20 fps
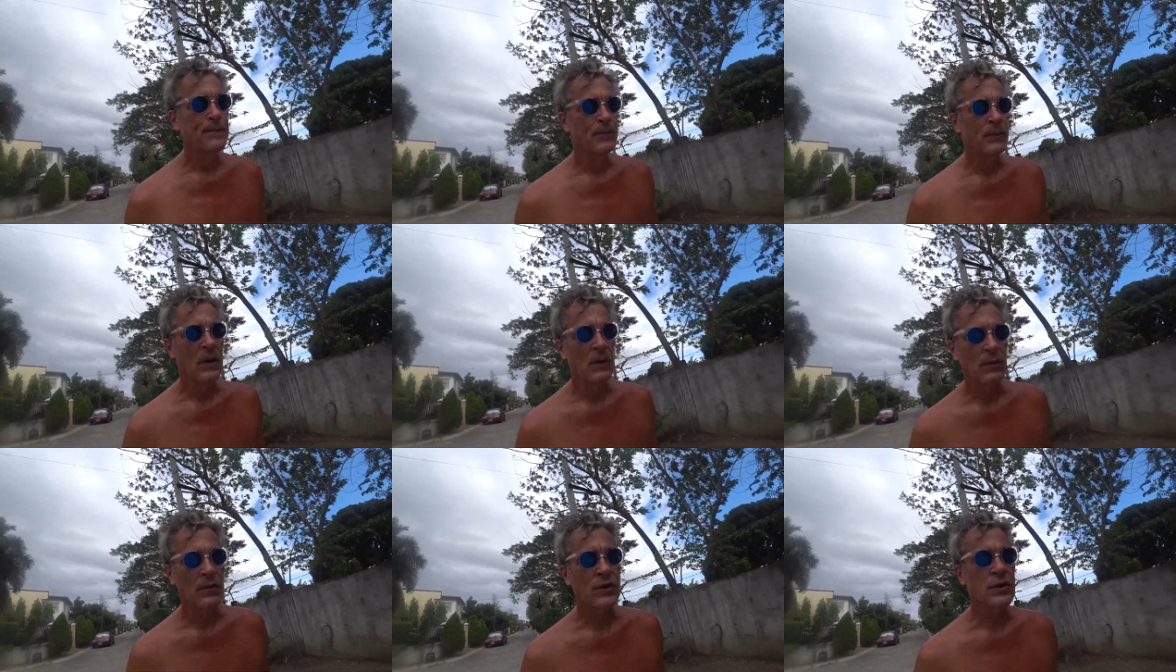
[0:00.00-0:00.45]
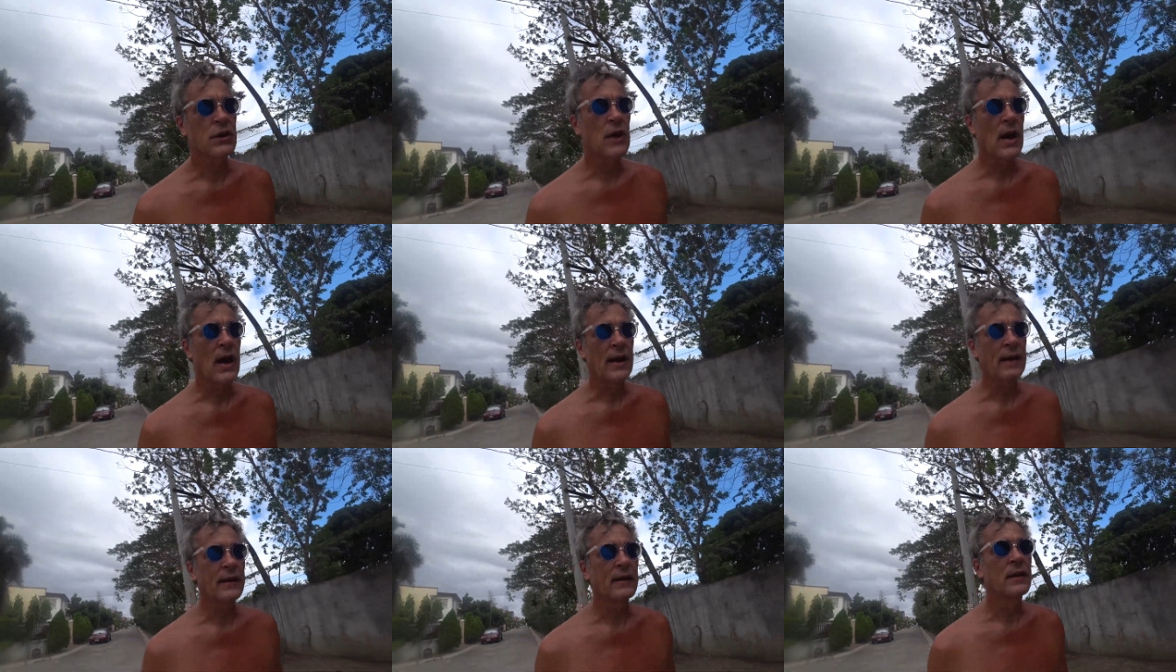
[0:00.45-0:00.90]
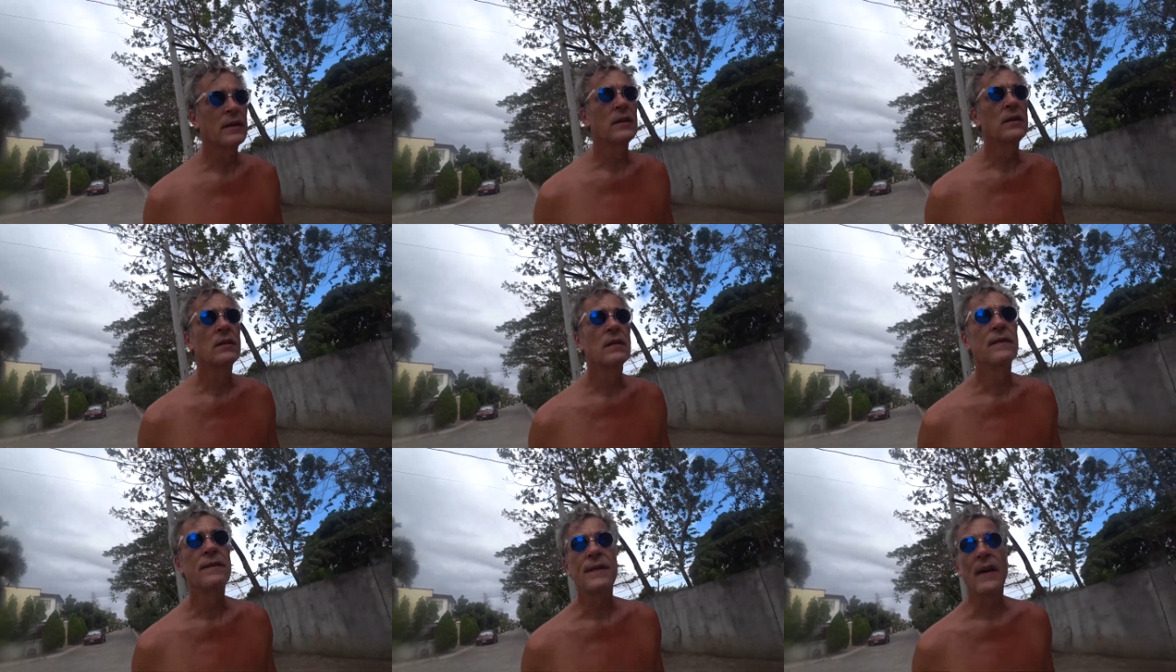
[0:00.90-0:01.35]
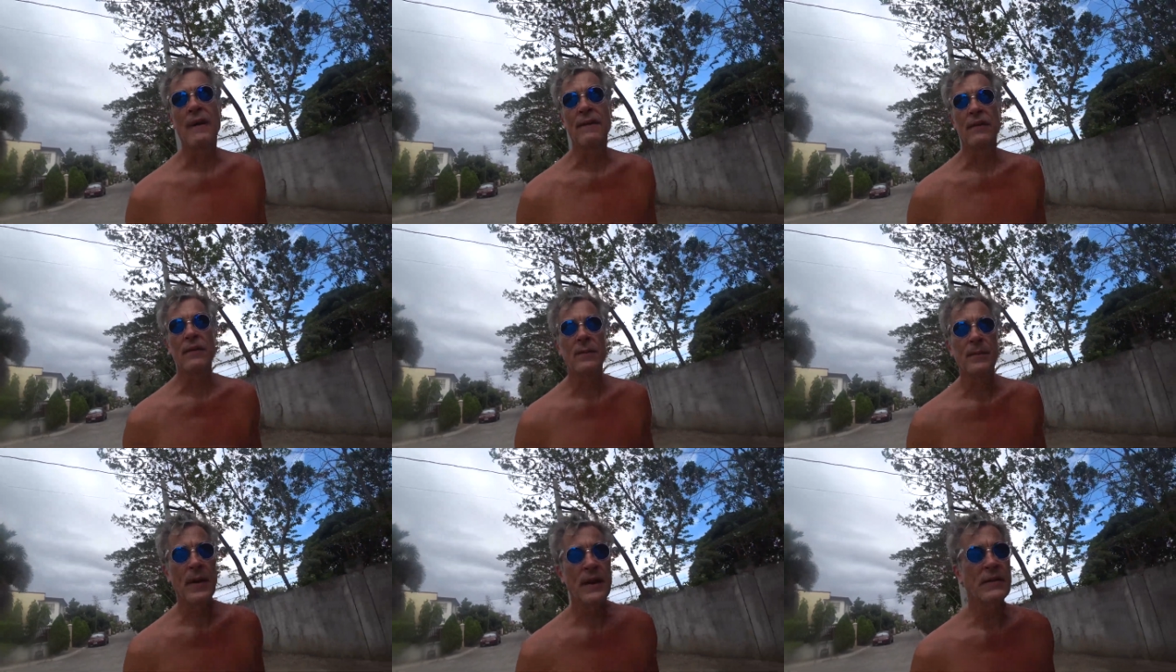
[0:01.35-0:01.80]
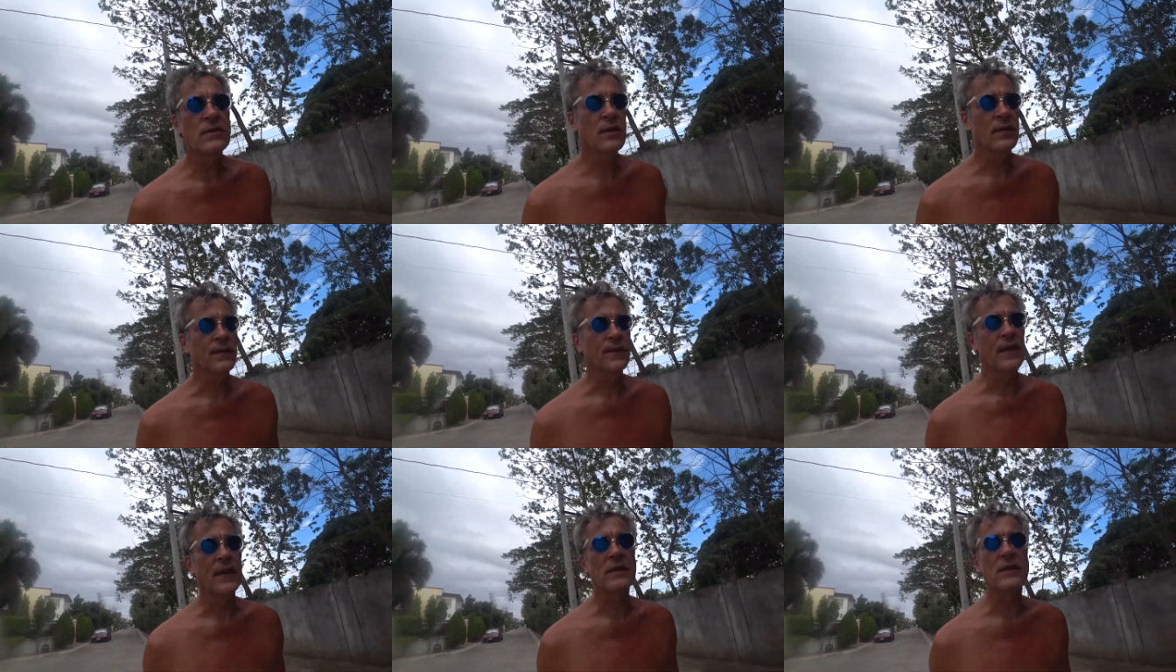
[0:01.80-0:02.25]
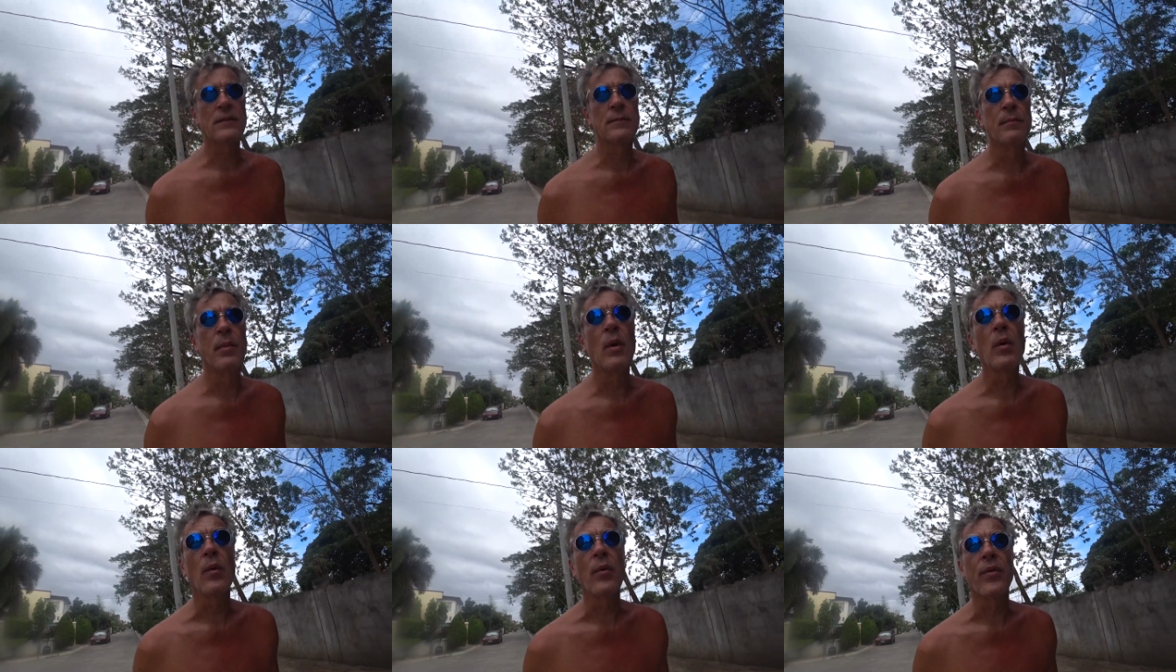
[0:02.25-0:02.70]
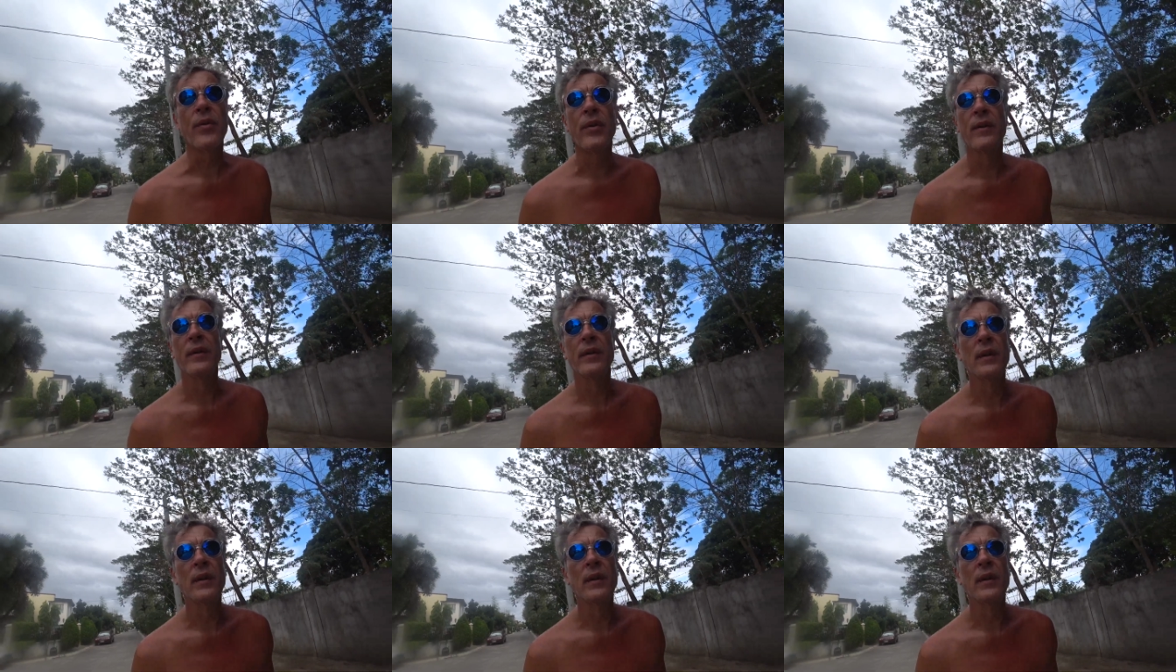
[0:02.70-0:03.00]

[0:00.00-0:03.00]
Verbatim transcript: that were shot. 500 pesos, fixed them both.